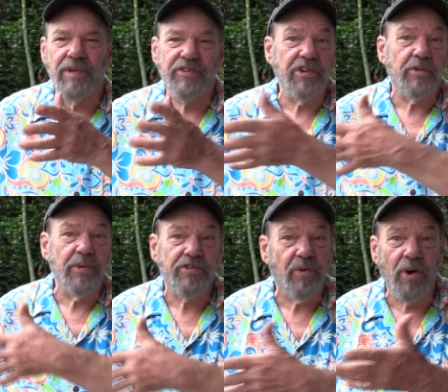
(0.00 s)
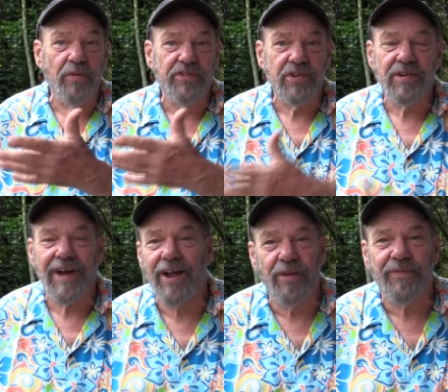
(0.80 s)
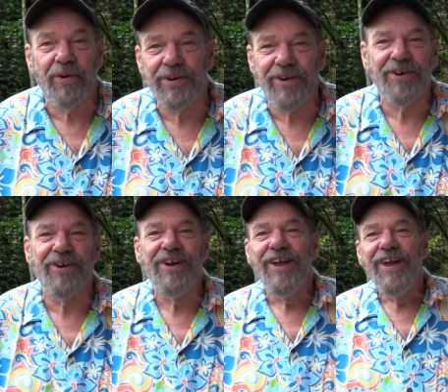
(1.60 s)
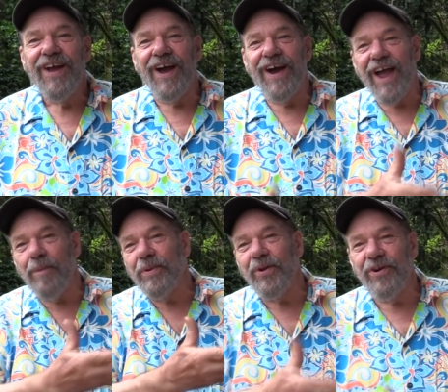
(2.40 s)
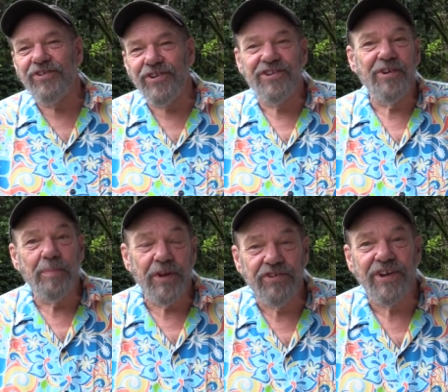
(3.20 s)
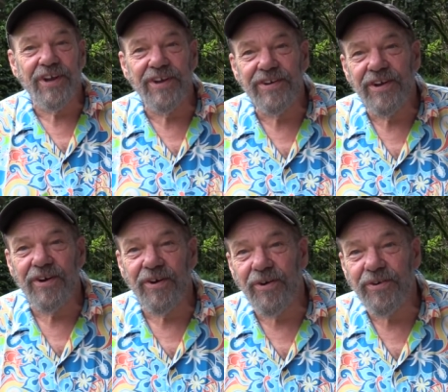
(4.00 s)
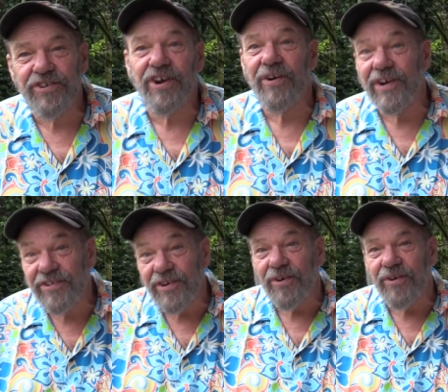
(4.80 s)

uh, citrus groves in California or uh, apple orchards in Michigan, you know, cherries in